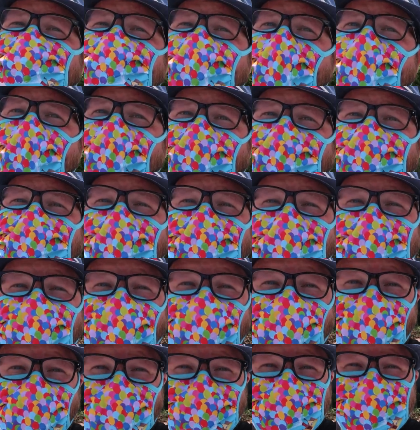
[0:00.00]
for the
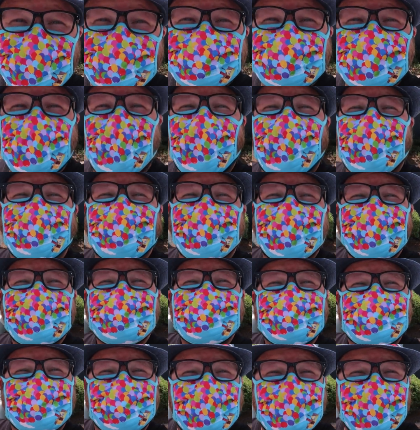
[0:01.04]
purpose of
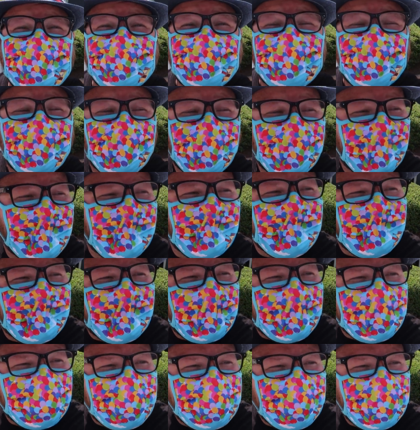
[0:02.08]
this video,
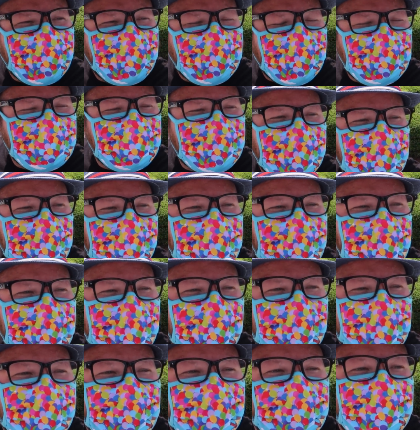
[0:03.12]
I think I'm gonna be
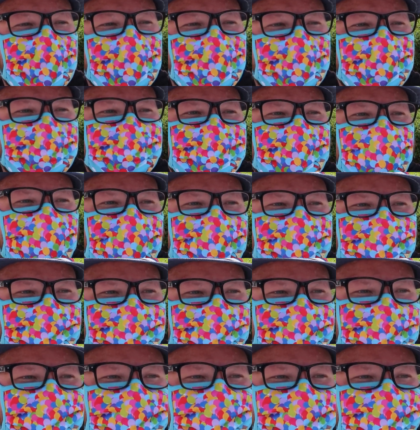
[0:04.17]
getting a little intense